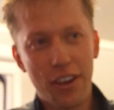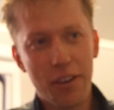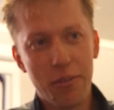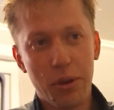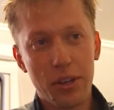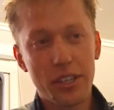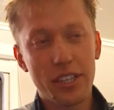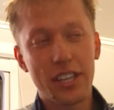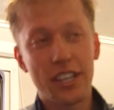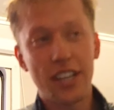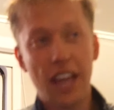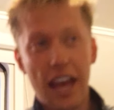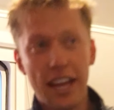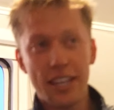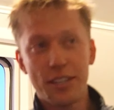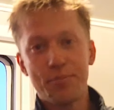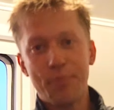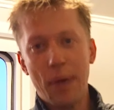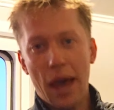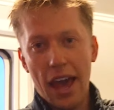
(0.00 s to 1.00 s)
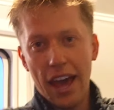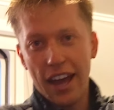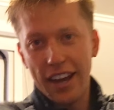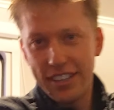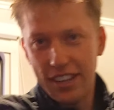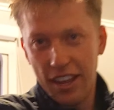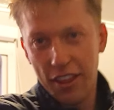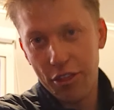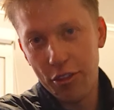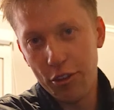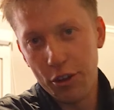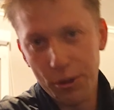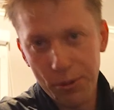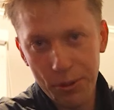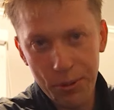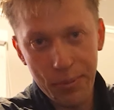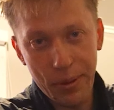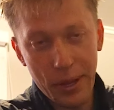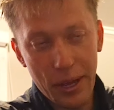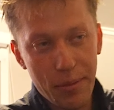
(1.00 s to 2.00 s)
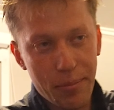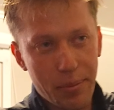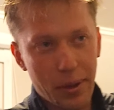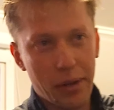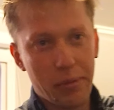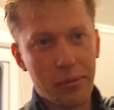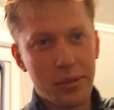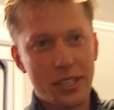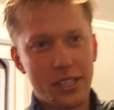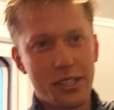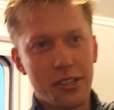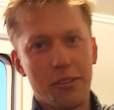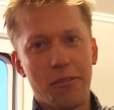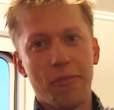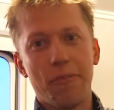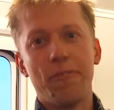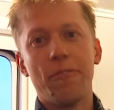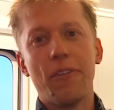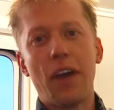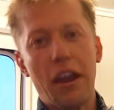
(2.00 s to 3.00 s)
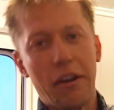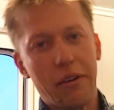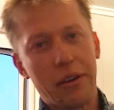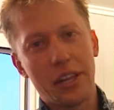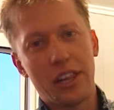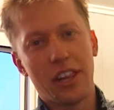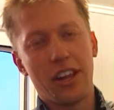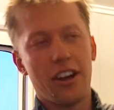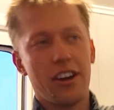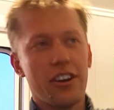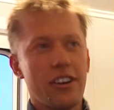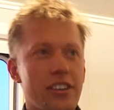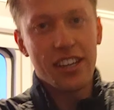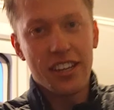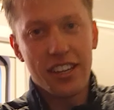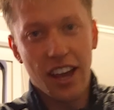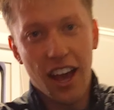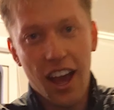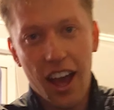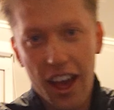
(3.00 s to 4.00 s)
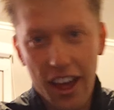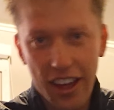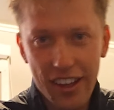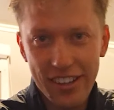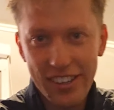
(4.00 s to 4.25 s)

It wasn't as bad as I thought it would be, but it was still very long. Yeah,